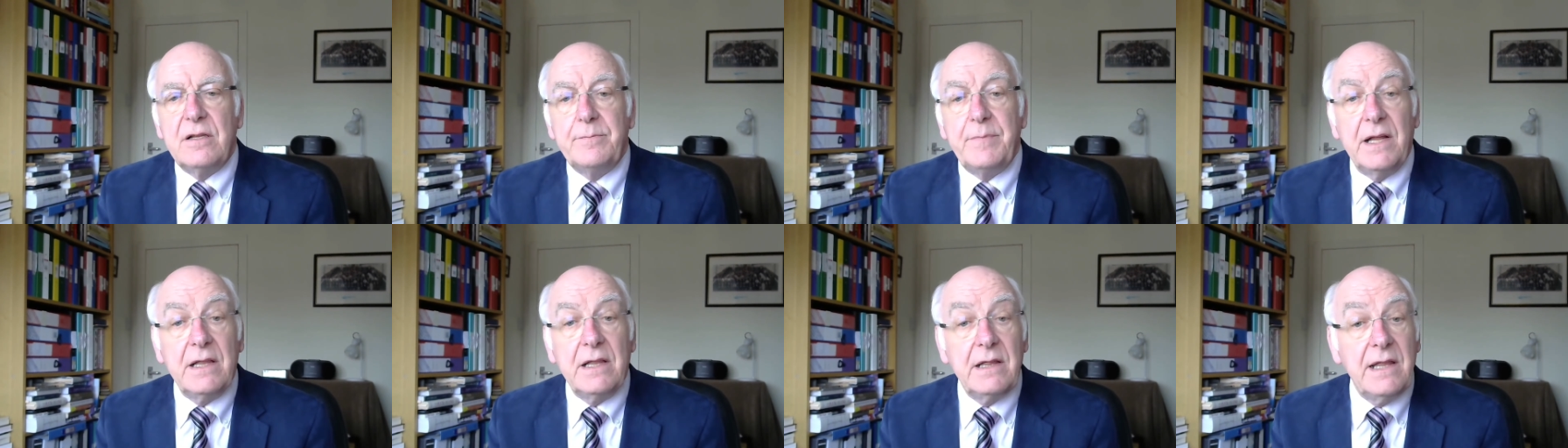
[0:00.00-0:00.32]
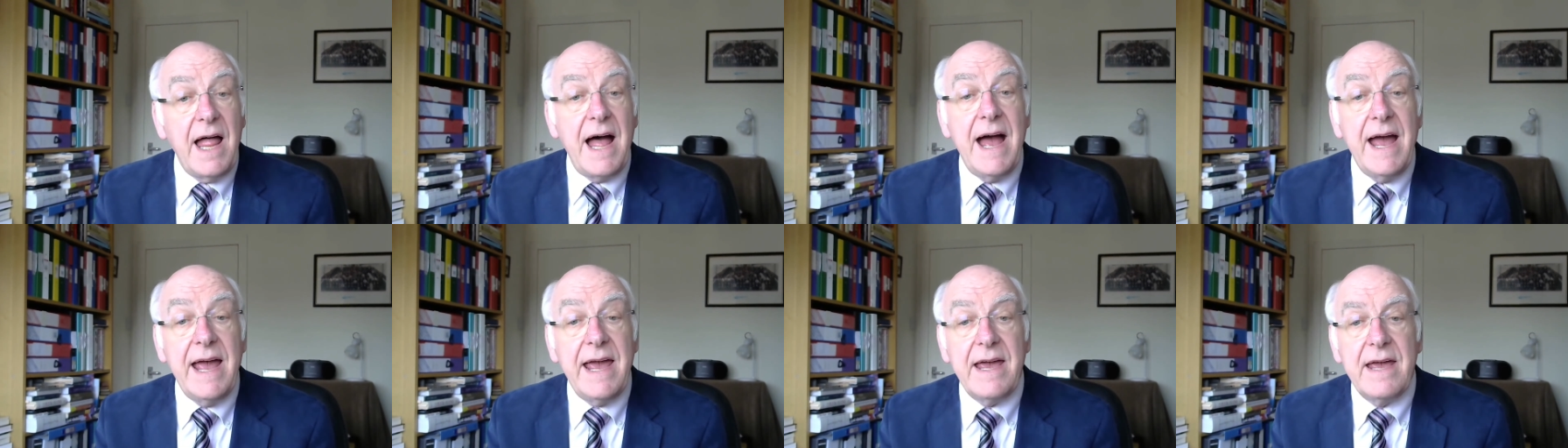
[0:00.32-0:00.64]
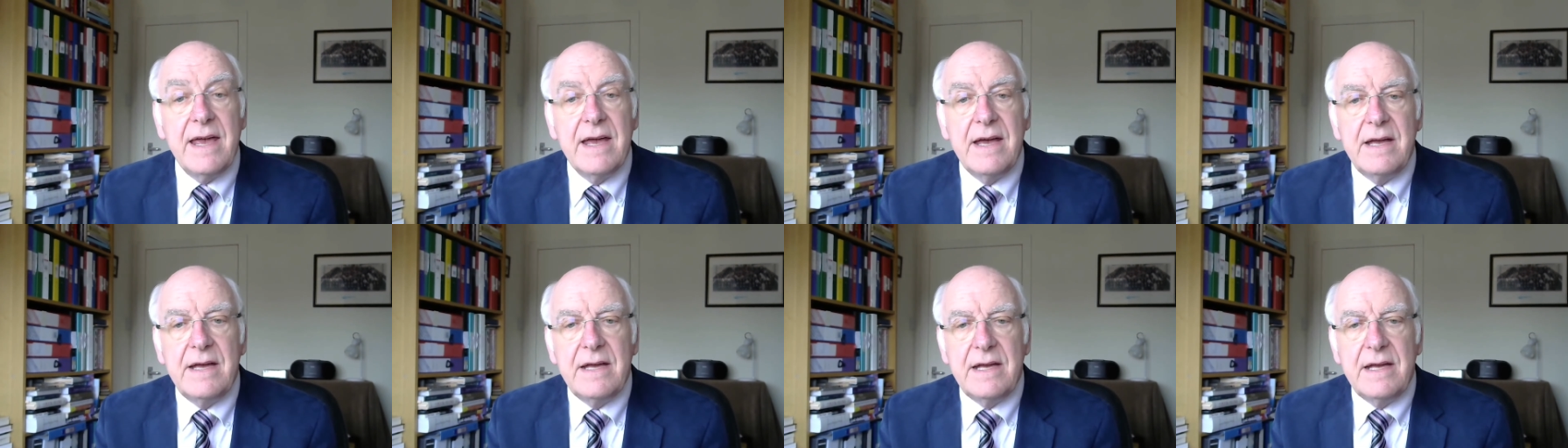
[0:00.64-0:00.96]
but lie
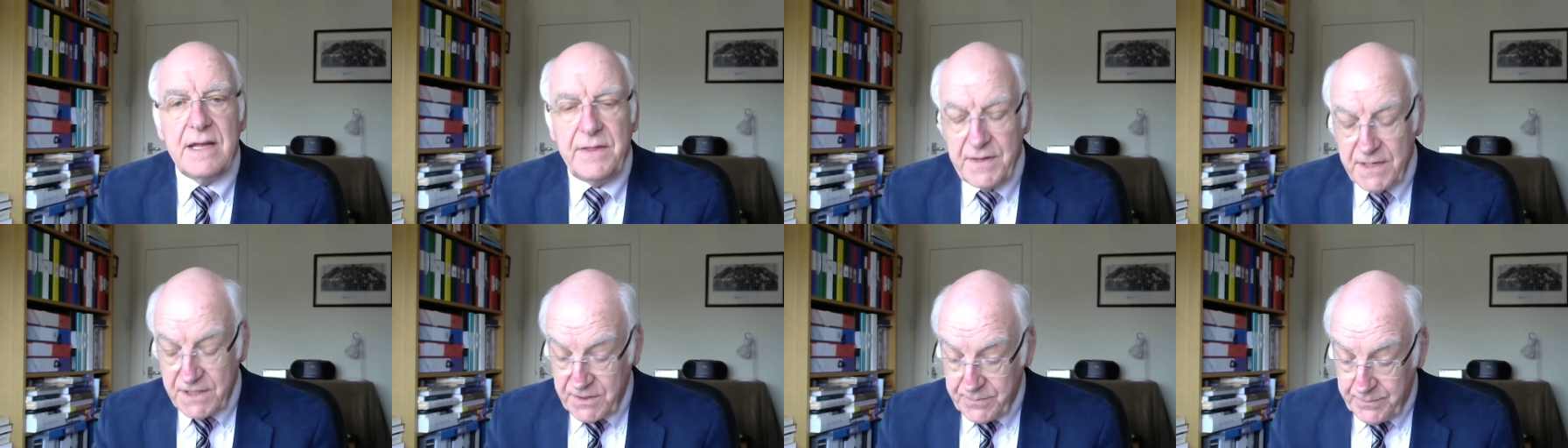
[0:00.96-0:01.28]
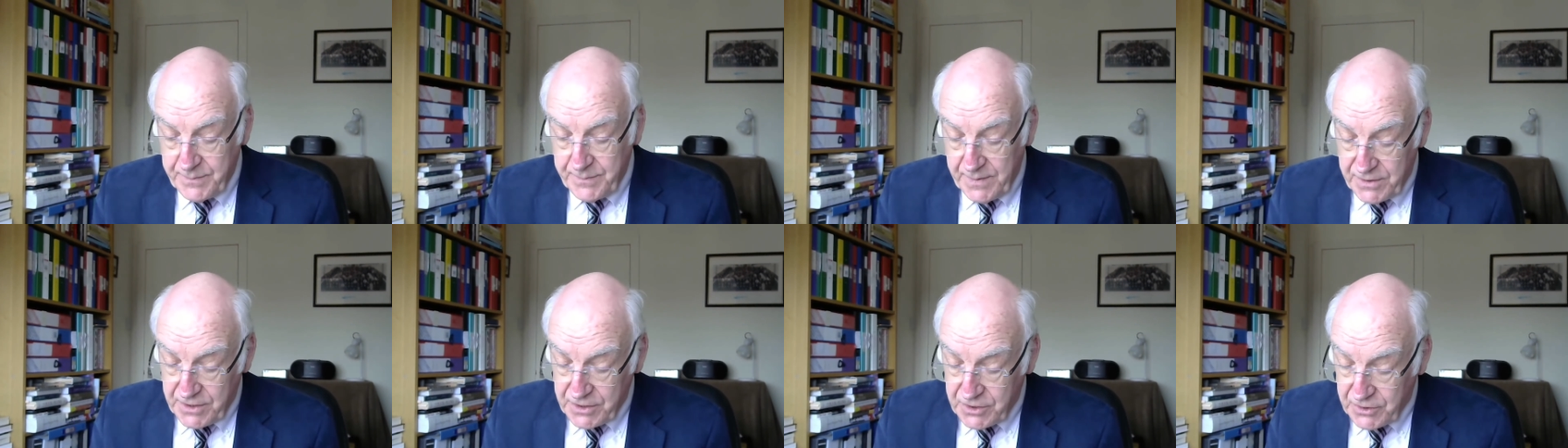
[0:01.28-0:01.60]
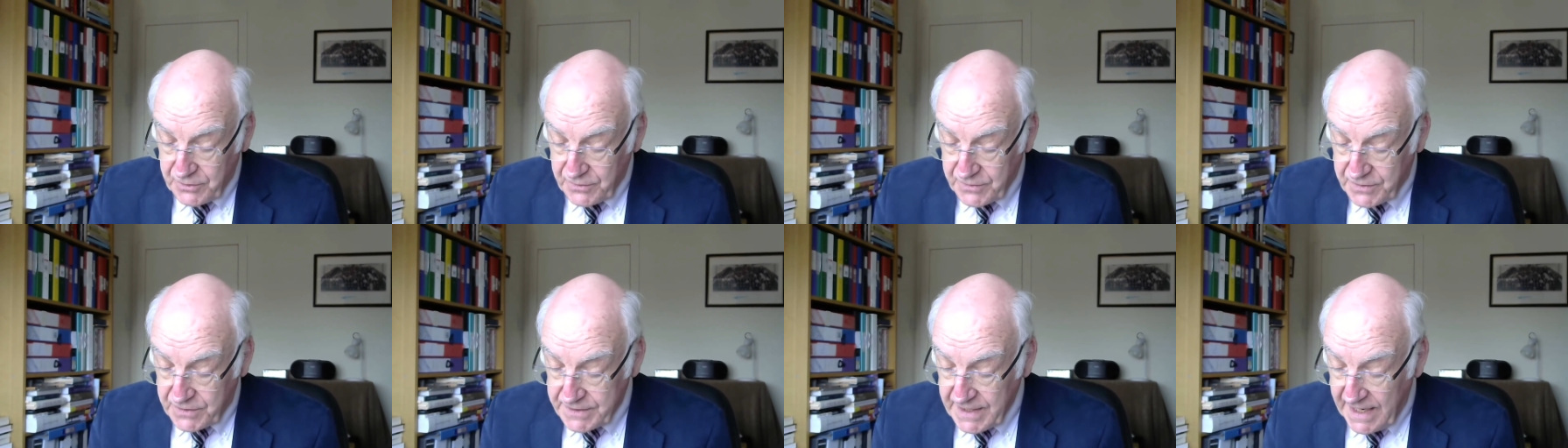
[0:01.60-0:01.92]
in the
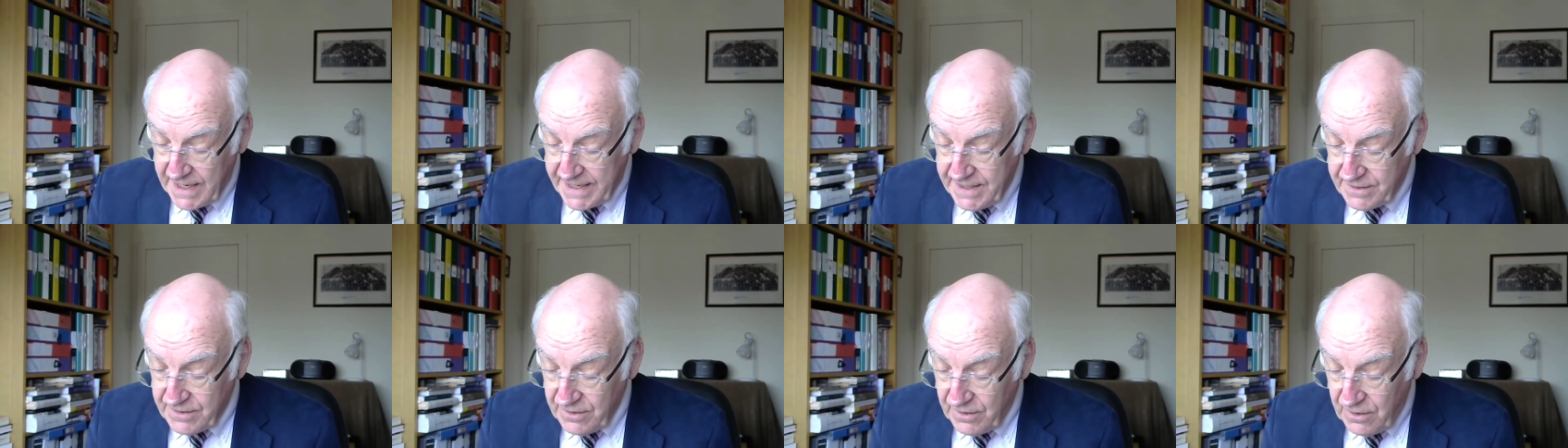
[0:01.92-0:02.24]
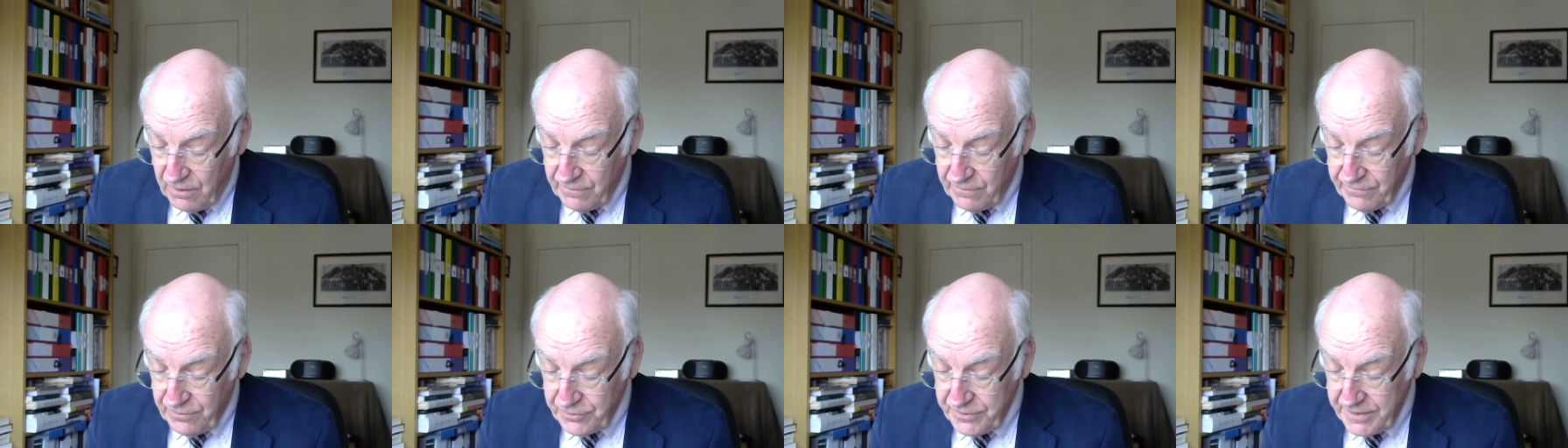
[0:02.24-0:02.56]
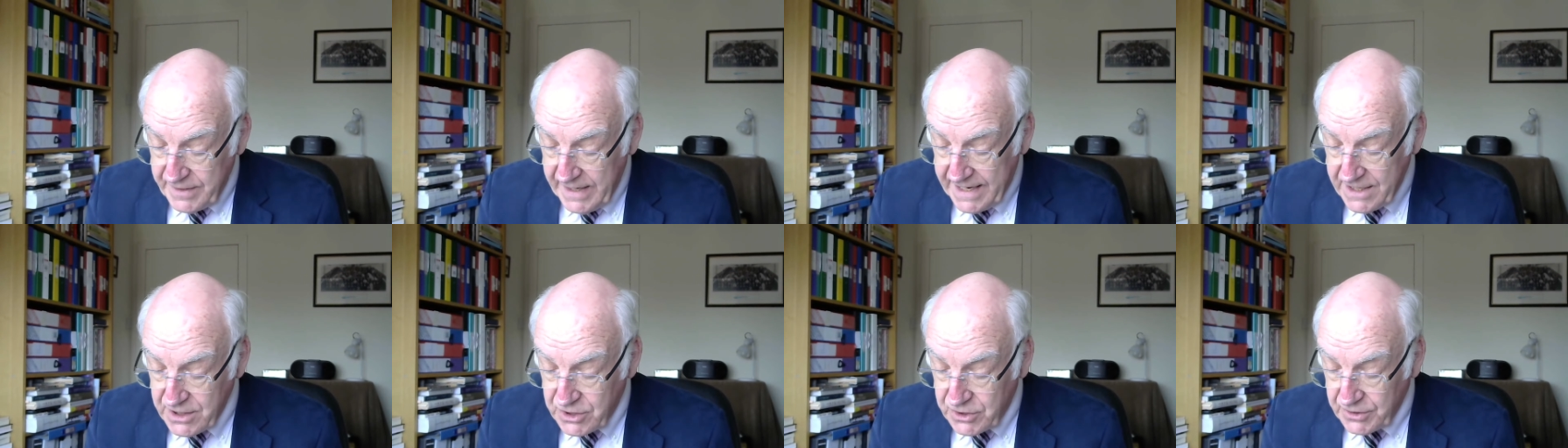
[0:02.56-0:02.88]
spiritual side of our
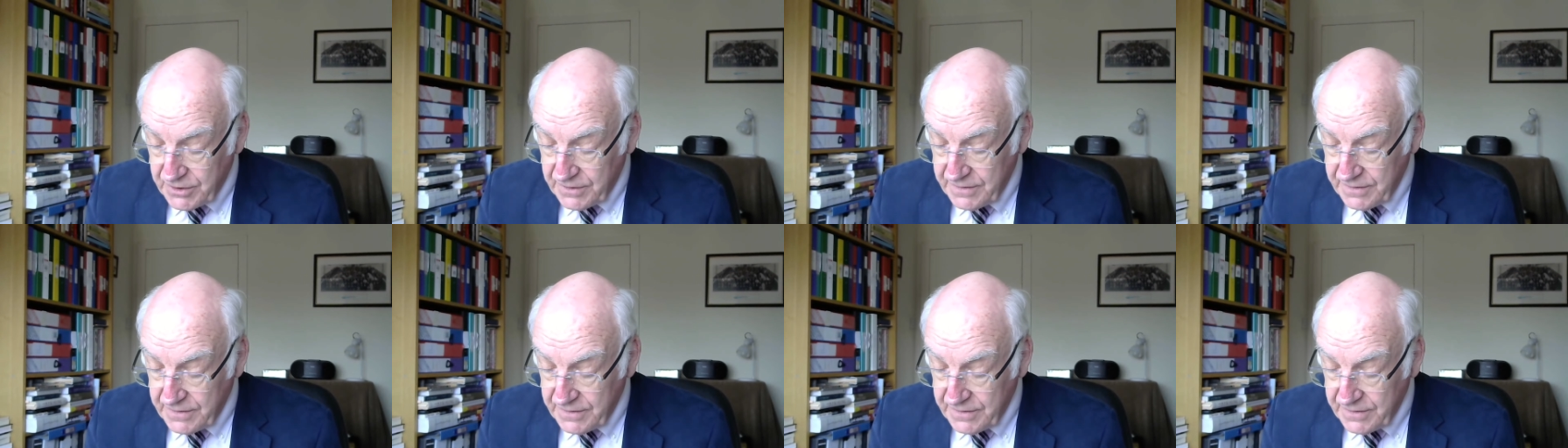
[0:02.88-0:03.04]
nature.